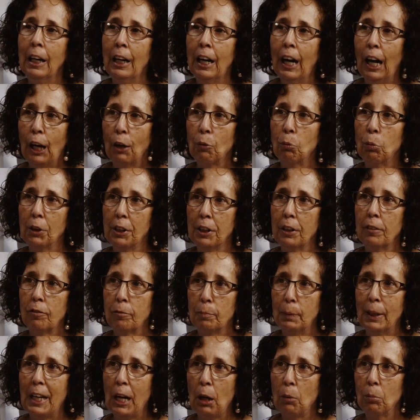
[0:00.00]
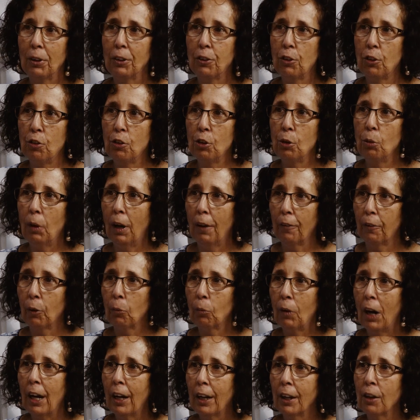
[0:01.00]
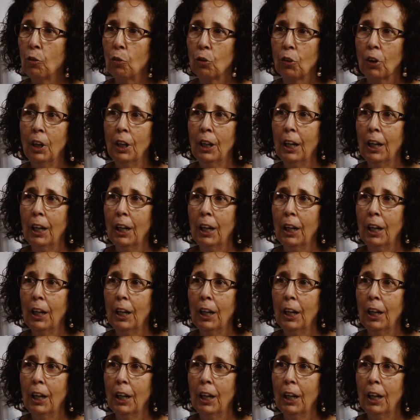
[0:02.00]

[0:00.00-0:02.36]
I wouldn't have been able to do otherwise.